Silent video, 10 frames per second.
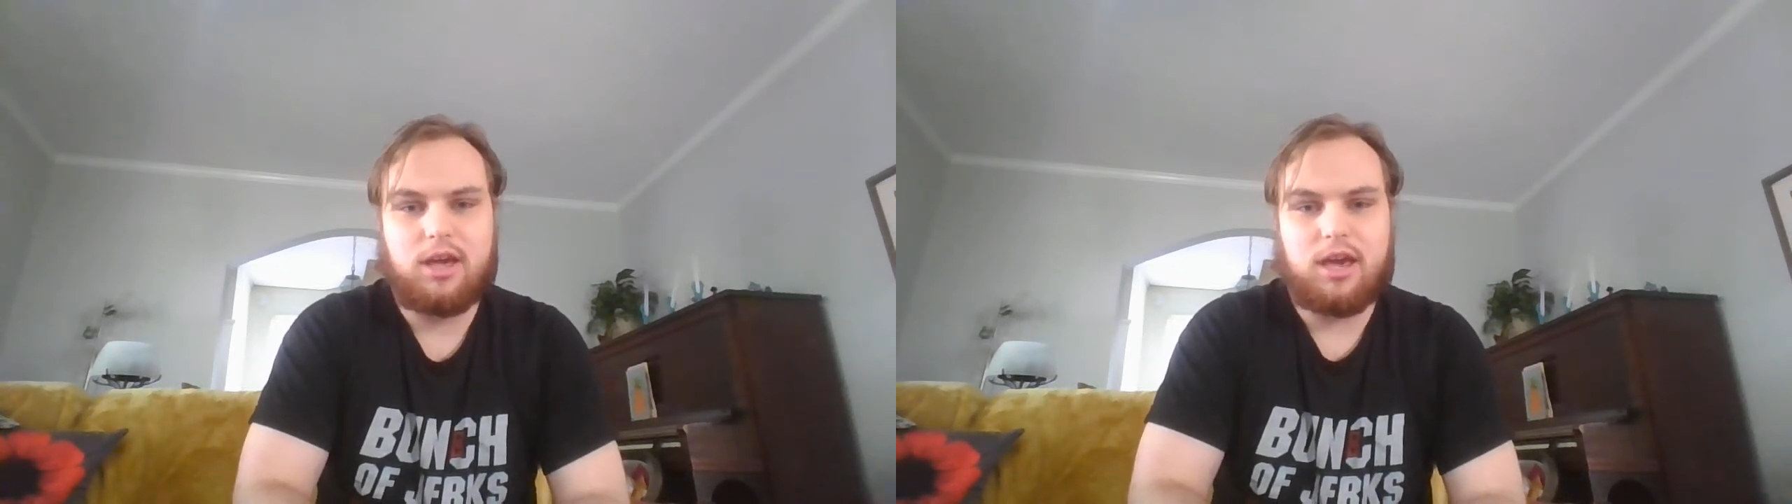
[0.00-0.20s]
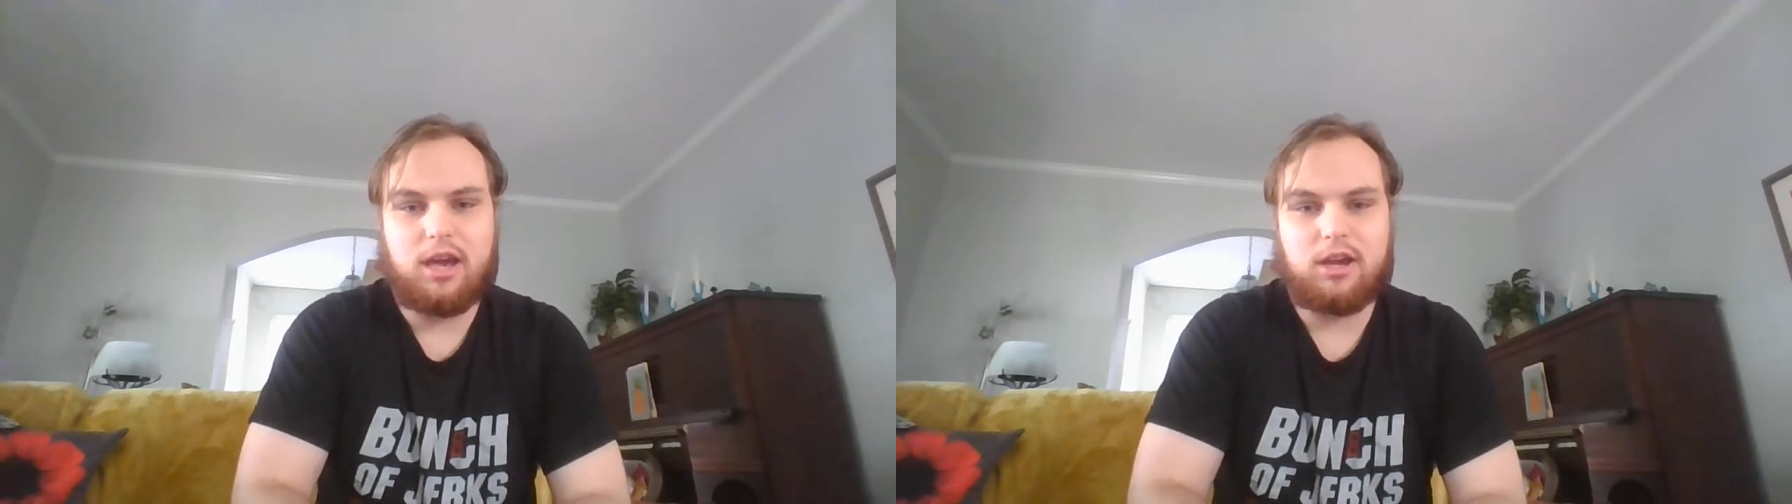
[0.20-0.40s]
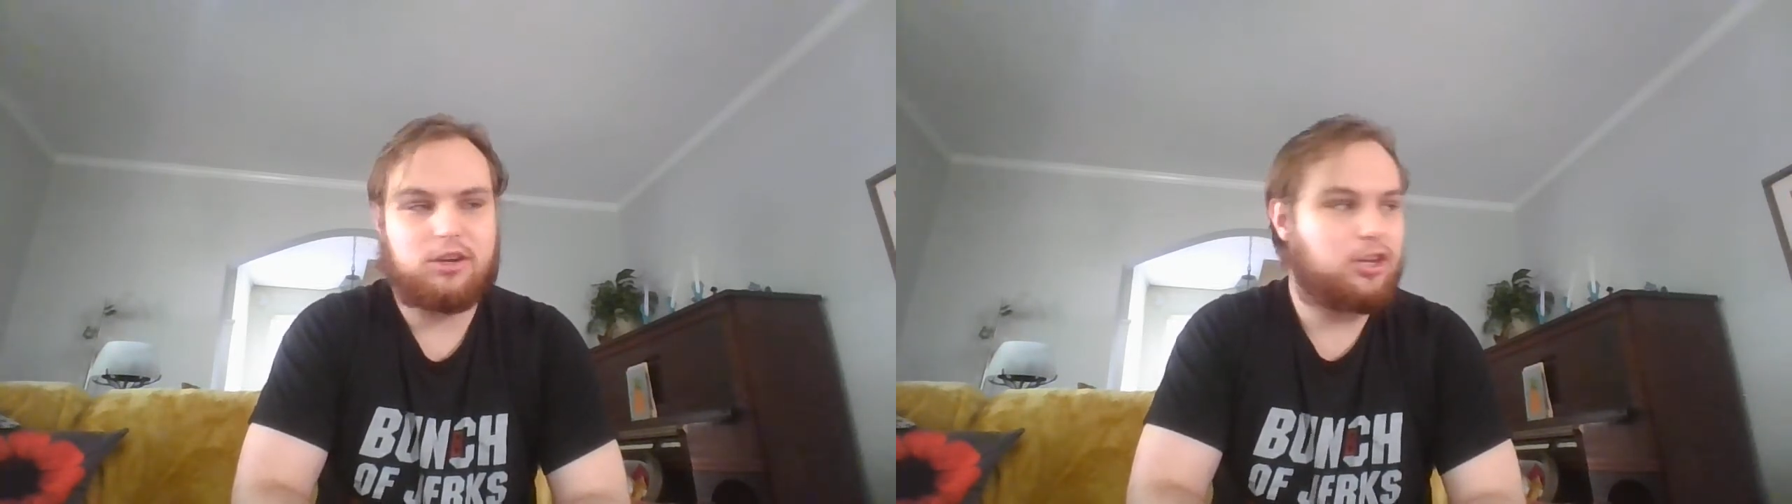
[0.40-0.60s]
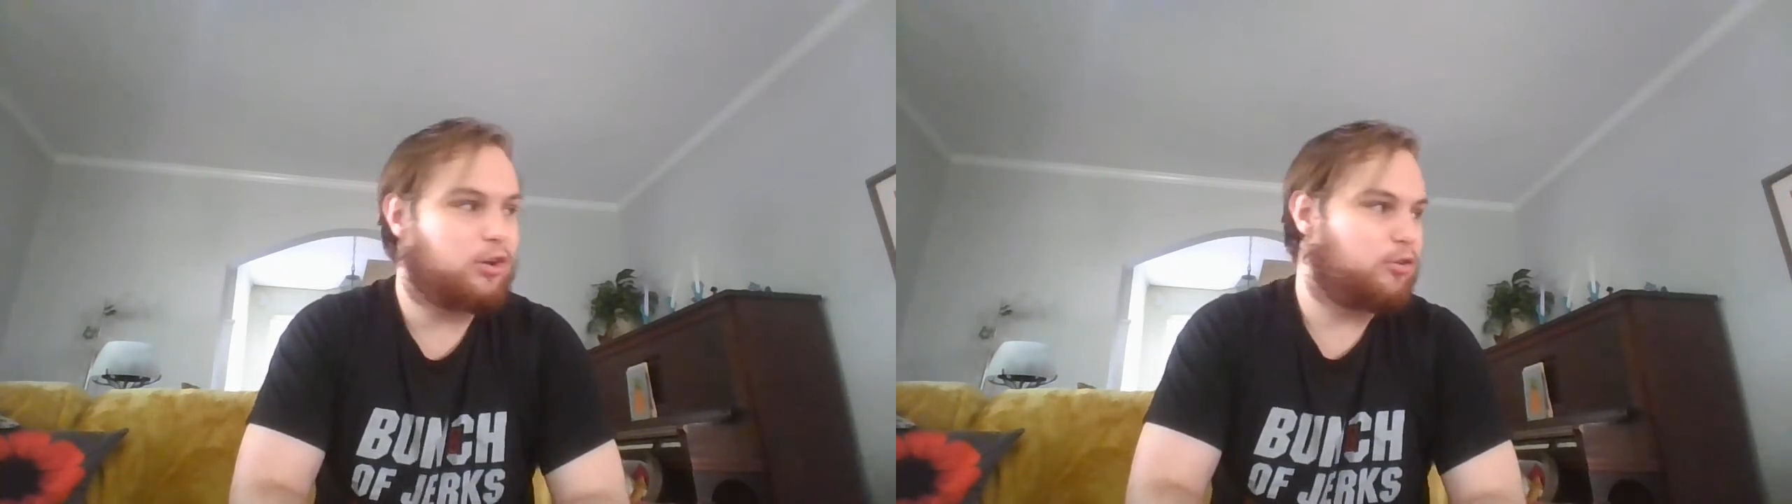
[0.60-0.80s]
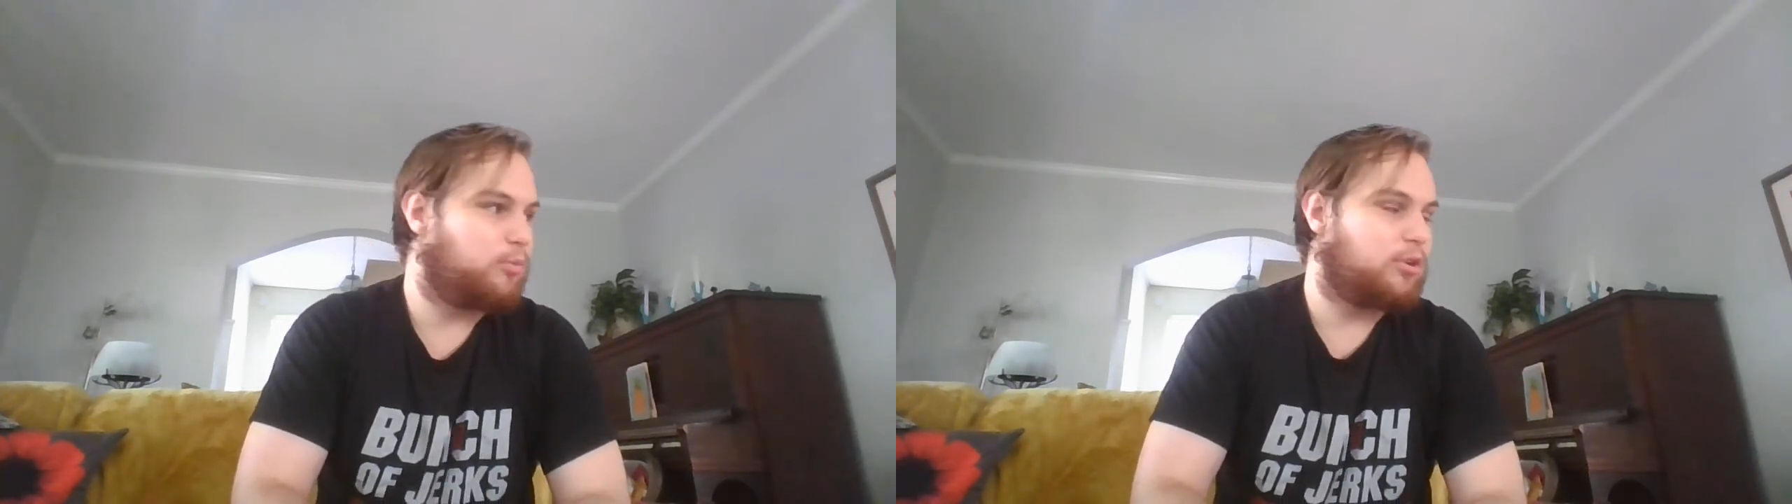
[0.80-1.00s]
And,
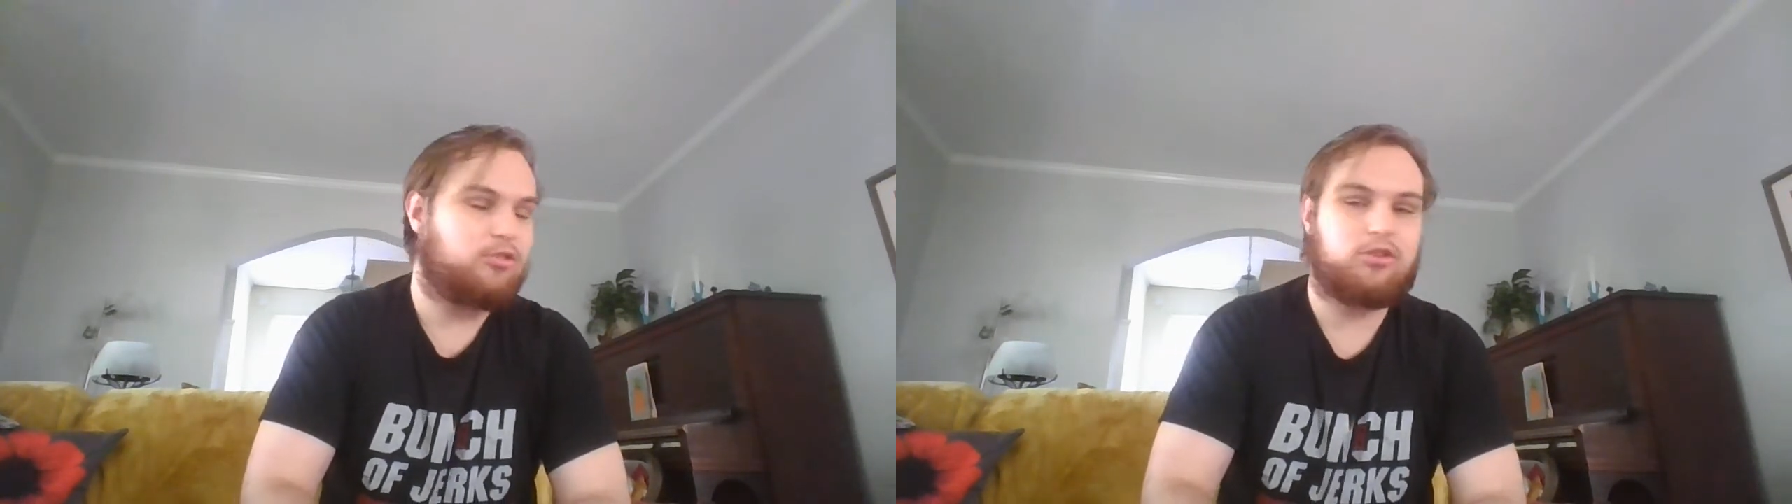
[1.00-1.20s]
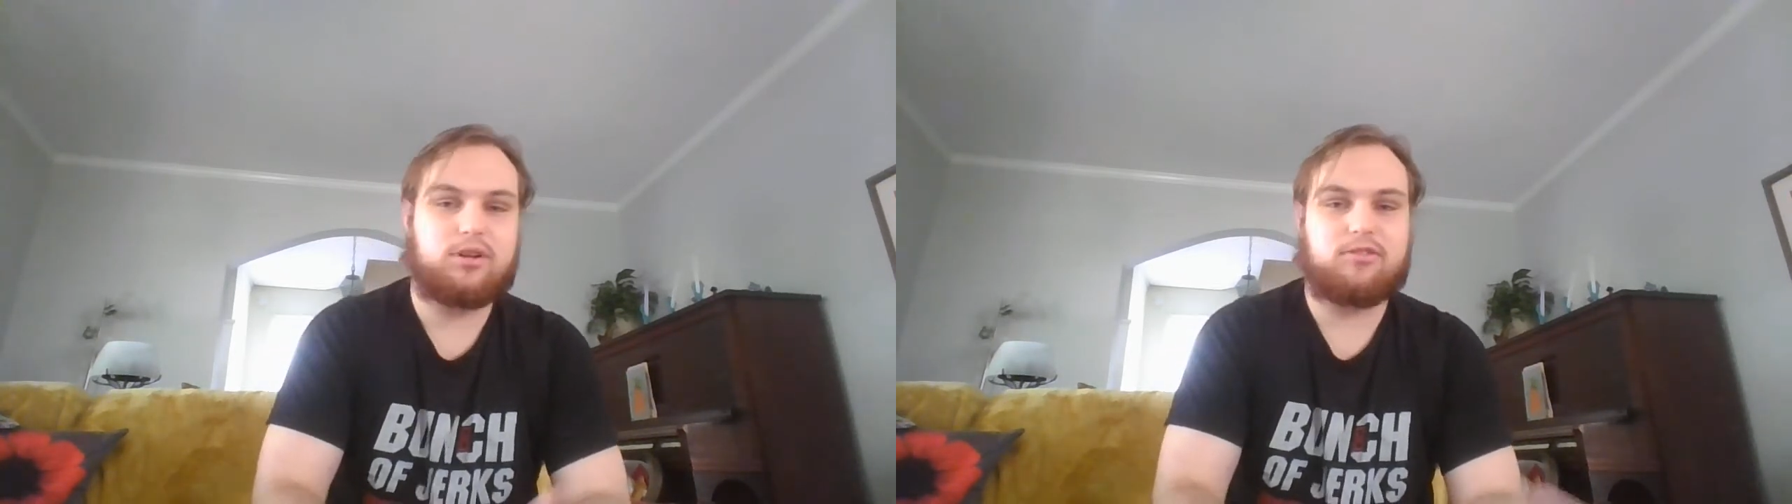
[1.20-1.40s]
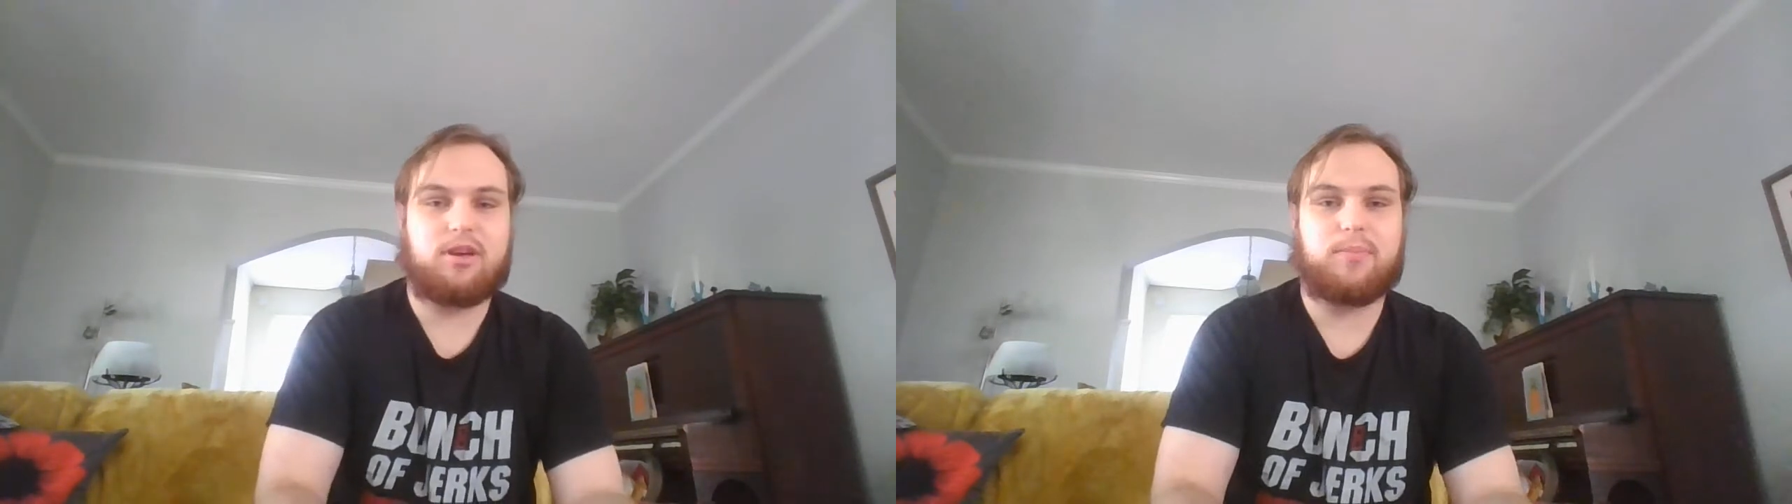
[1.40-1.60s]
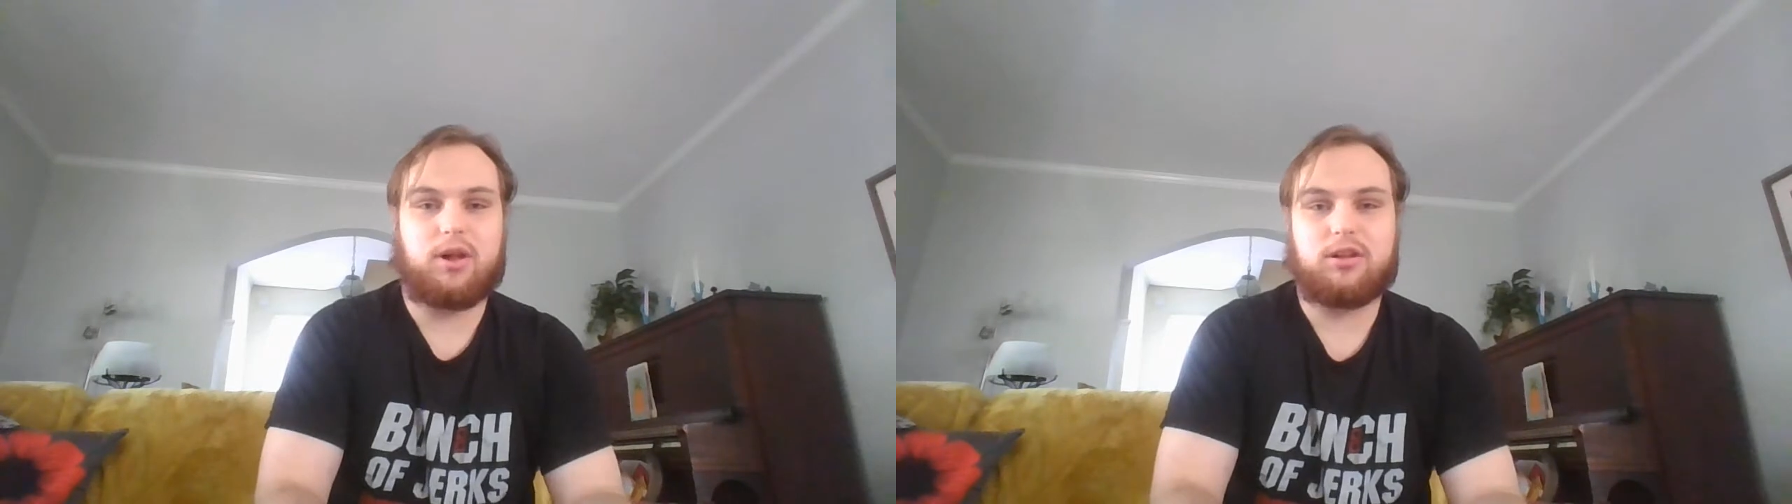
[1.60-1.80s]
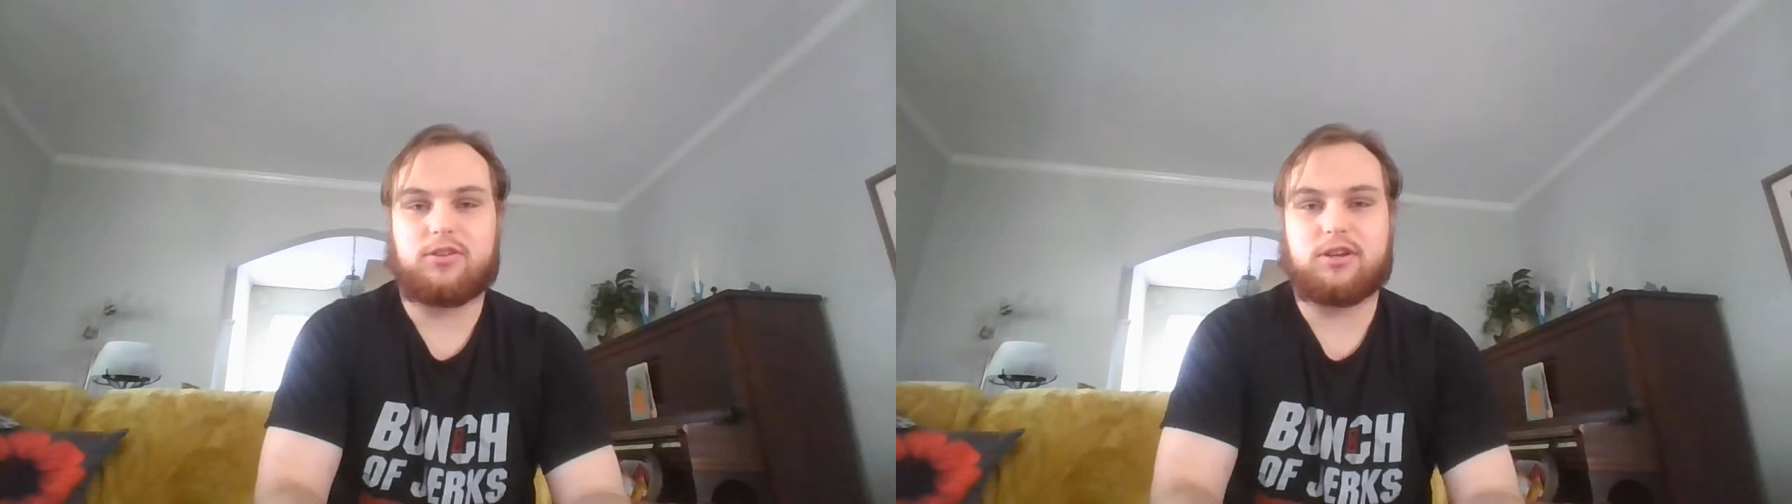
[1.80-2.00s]
as much as you could say
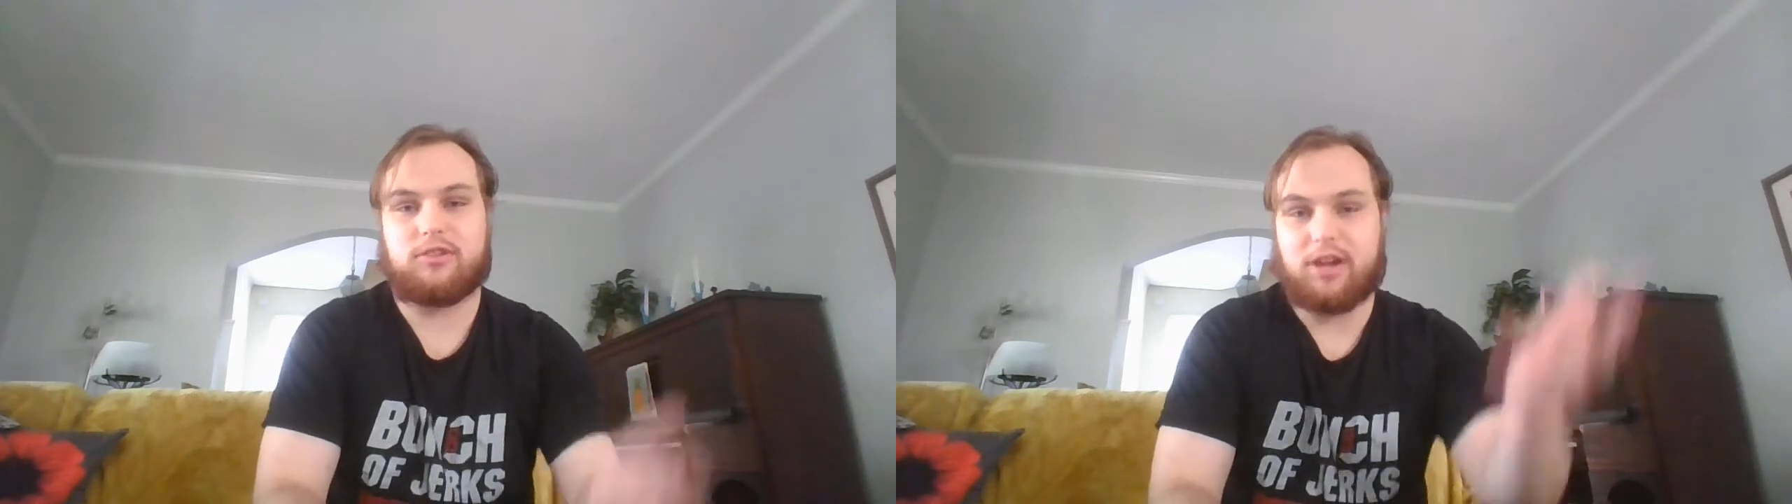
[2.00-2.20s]
politics,